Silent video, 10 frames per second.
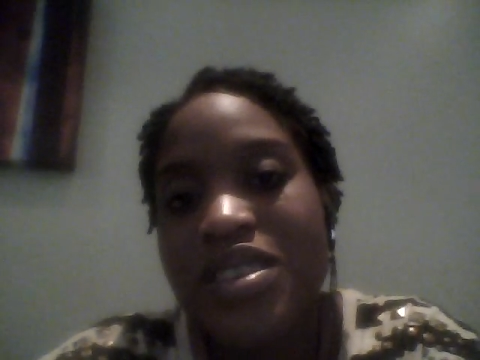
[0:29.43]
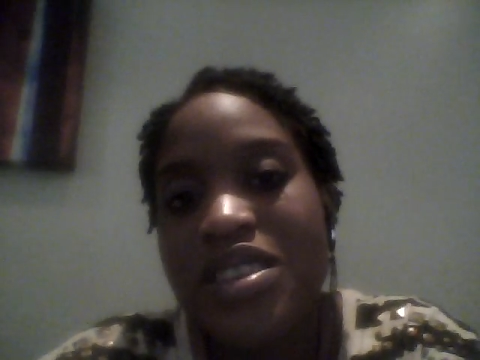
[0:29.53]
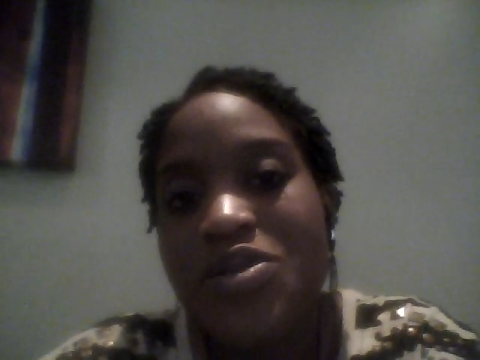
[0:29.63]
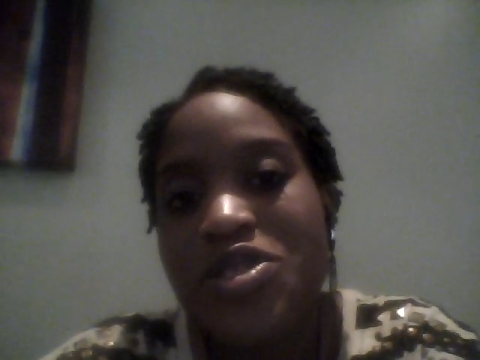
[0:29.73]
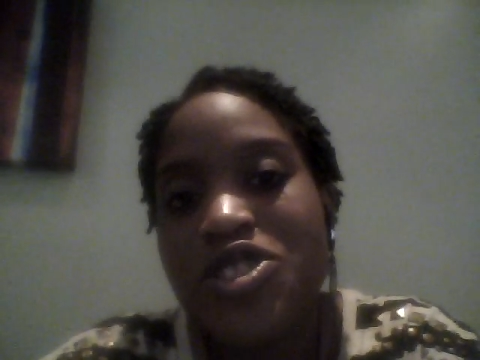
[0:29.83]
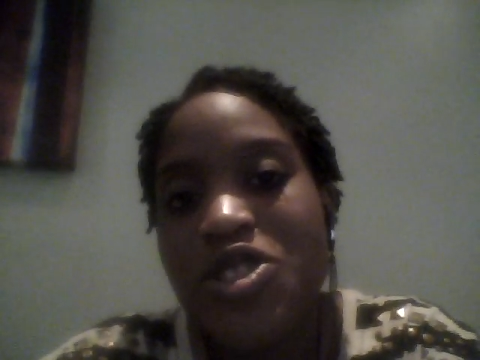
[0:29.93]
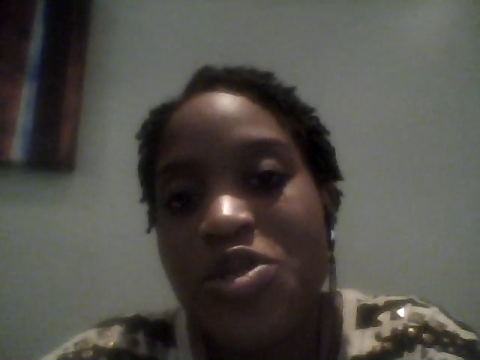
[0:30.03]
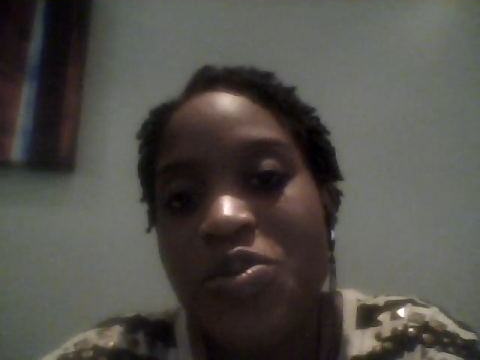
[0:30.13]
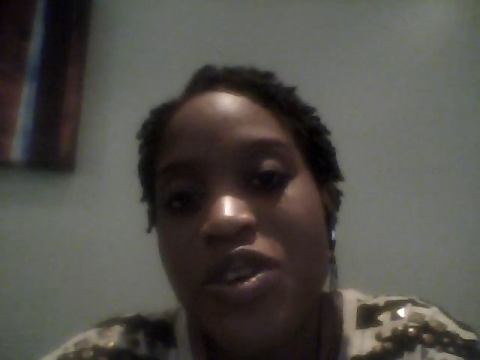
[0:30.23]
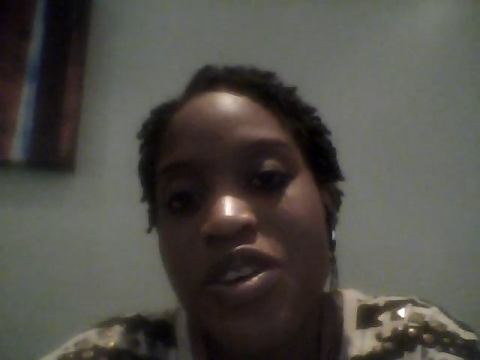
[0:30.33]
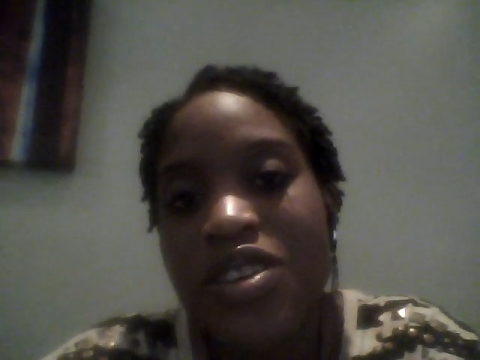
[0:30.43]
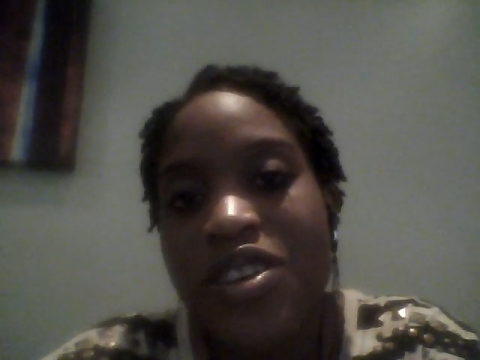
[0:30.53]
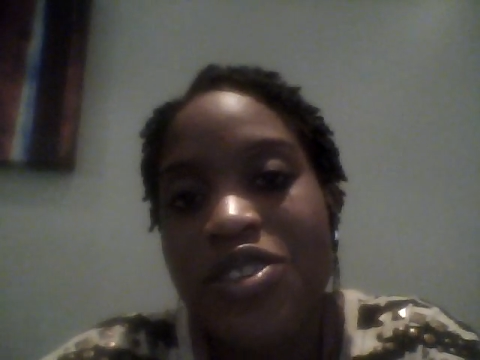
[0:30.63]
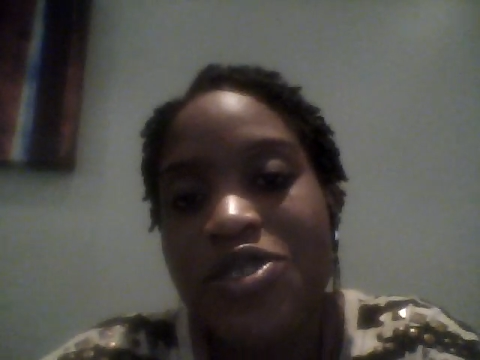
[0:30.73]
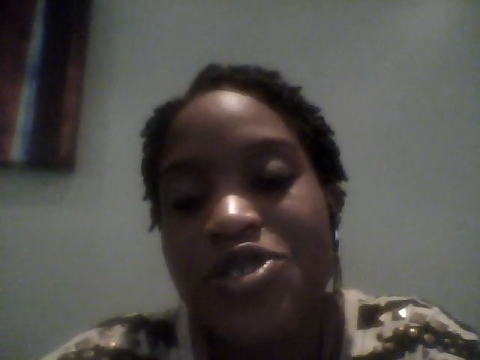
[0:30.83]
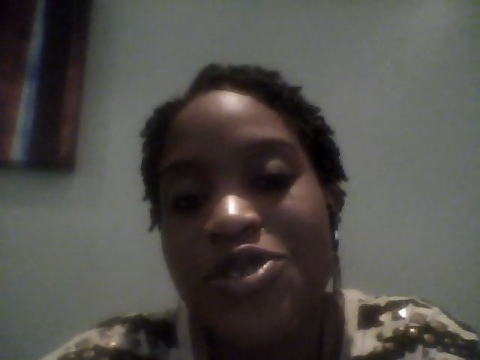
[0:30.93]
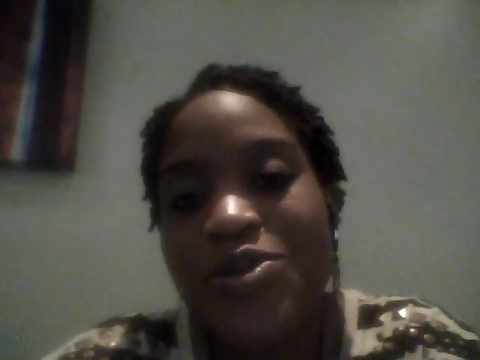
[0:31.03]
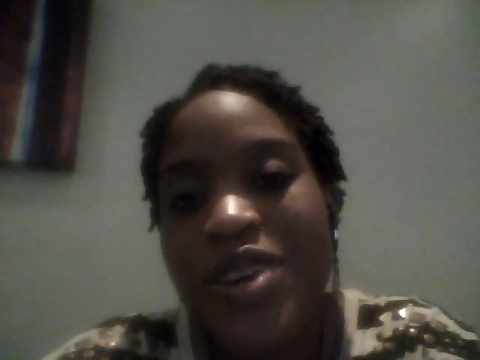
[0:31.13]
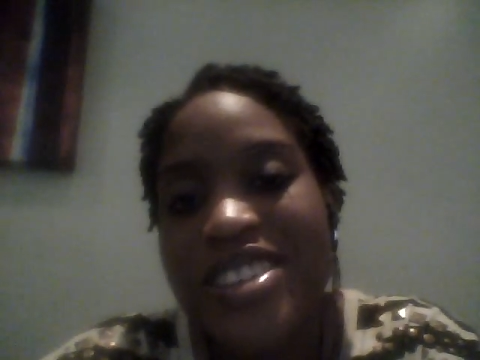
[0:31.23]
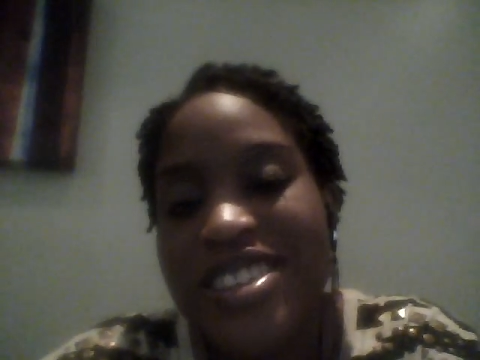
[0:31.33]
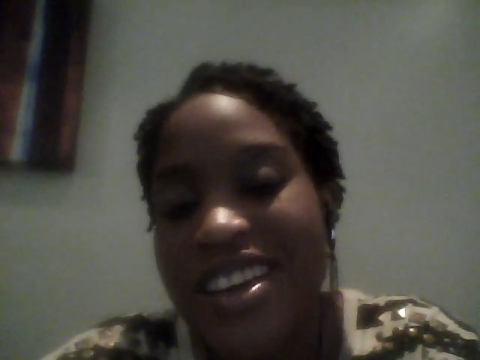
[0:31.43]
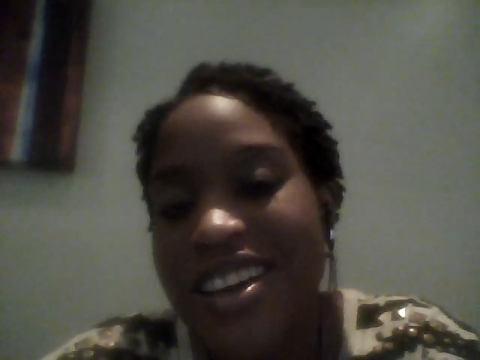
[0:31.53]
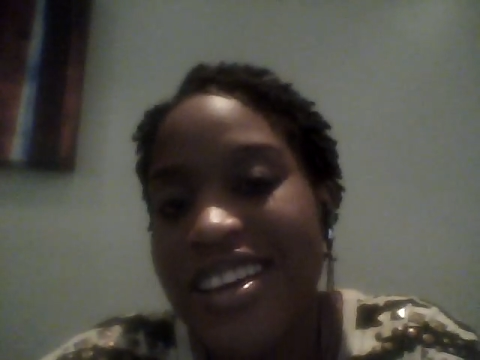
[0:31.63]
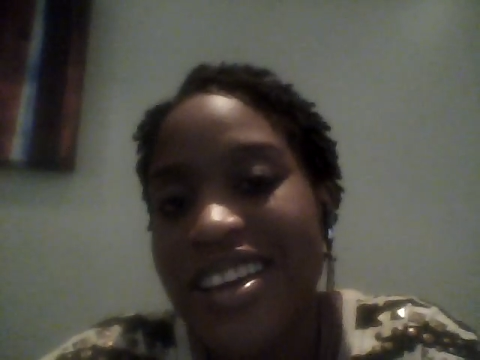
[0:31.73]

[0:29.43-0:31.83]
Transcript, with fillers: There's a Shona word called Kunjaranja,